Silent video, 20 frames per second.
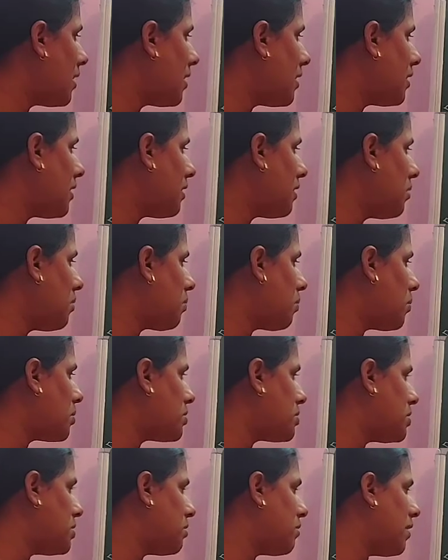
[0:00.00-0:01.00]
alternative
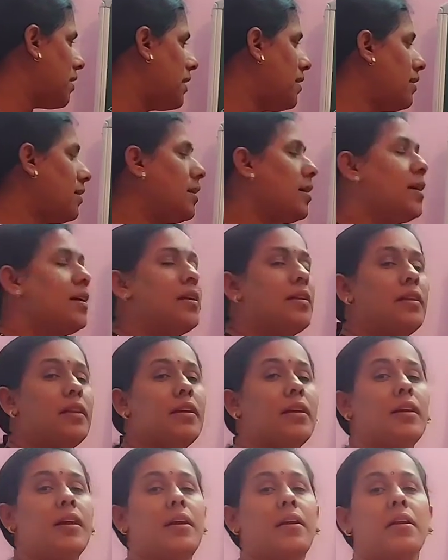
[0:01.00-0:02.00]
positive and
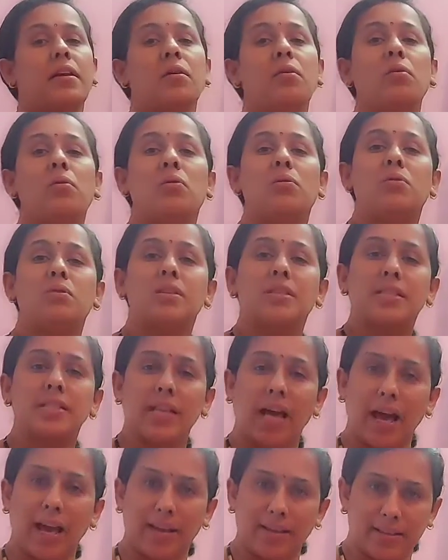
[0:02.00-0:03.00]
negative
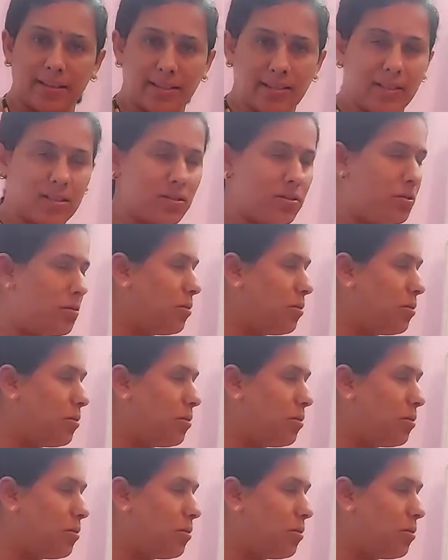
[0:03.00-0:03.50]
signs.